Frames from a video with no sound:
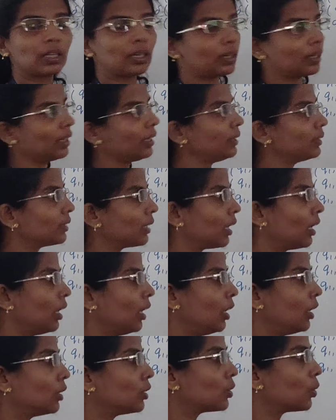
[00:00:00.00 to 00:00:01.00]
Right
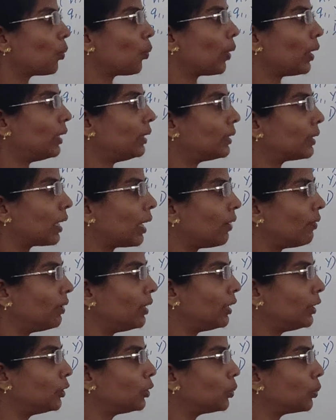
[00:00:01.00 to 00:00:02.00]
there. So while
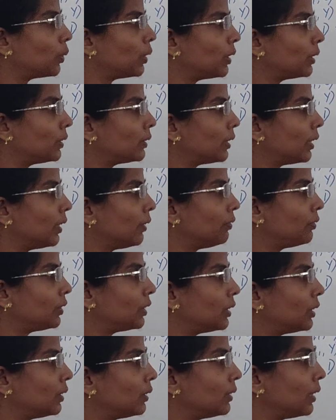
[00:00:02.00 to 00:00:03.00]
traveling towards
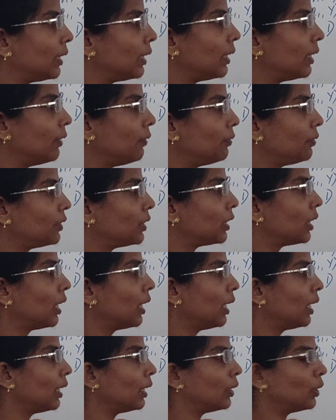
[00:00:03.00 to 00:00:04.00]
left, see left,
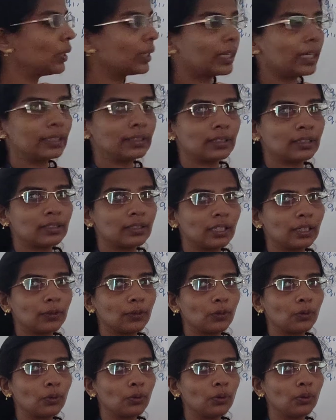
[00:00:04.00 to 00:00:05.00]
you'll get a
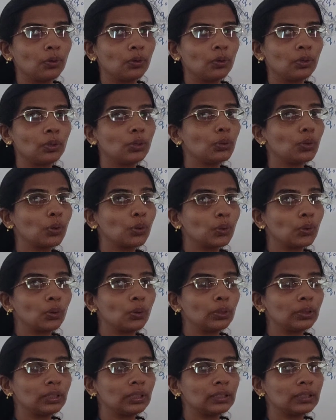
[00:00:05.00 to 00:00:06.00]
0. You don't
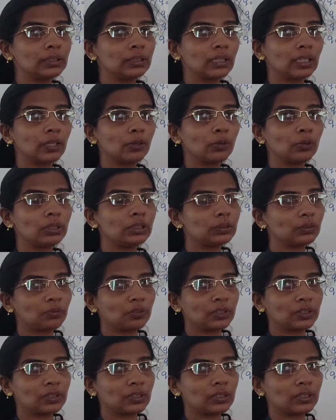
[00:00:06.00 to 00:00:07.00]
know this 0 is
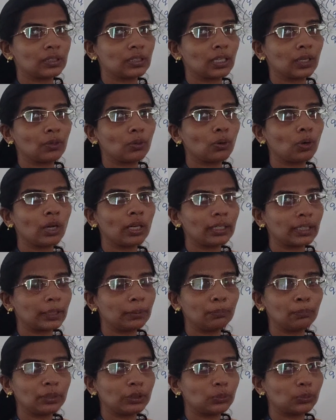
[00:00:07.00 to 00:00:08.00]
first 0 or
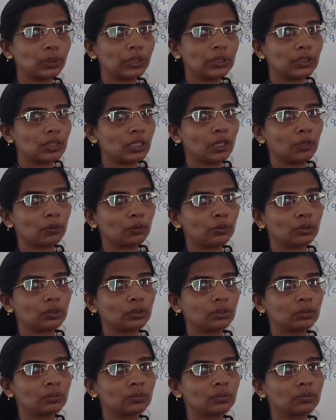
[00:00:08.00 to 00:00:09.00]
in between
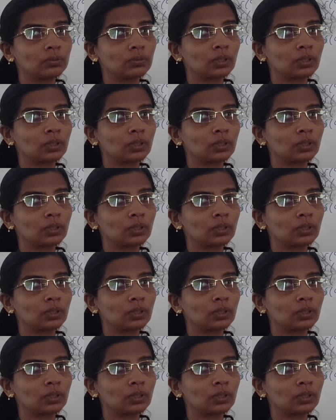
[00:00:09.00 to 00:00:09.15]
zeros.